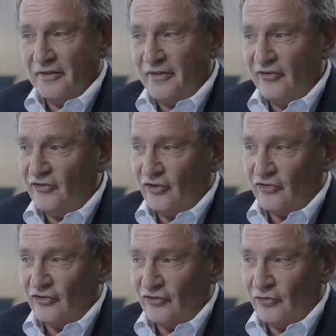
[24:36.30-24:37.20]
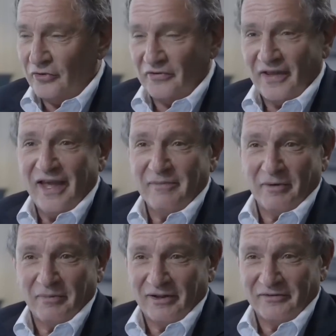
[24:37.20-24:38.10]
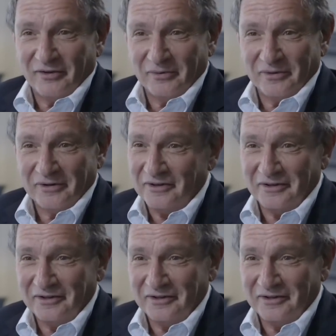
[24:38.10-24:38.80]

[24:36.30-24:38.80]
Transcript: This just sort of came up out of nowhere.